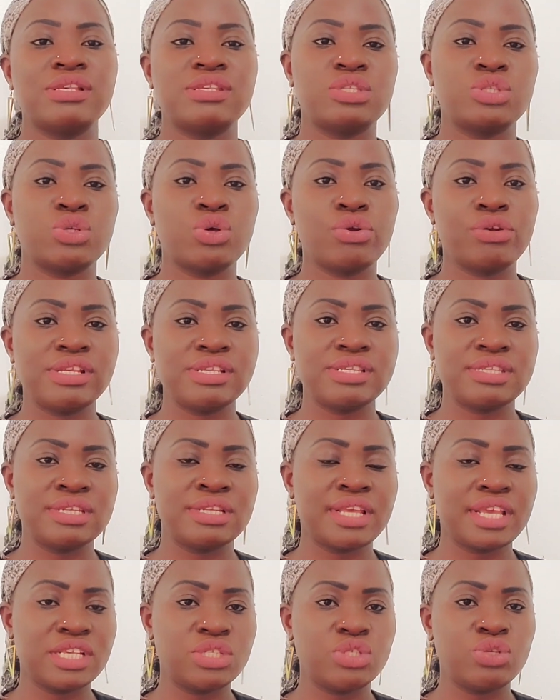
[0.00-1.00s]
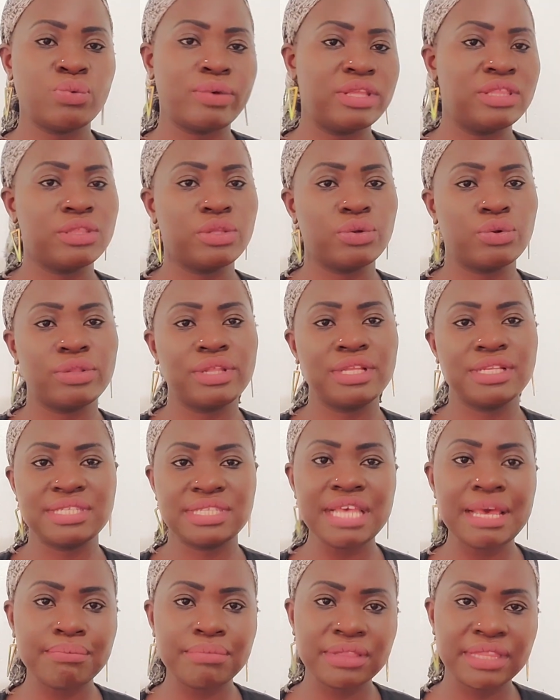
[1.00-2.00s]
stories in case you went through the
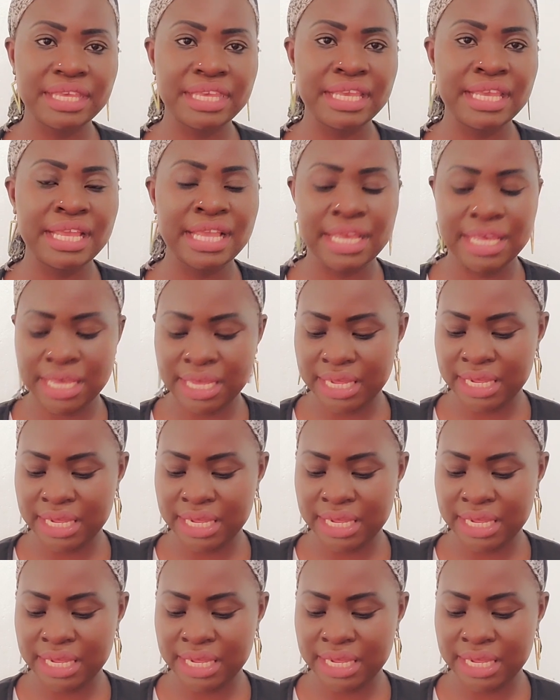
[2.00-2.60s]
same thing.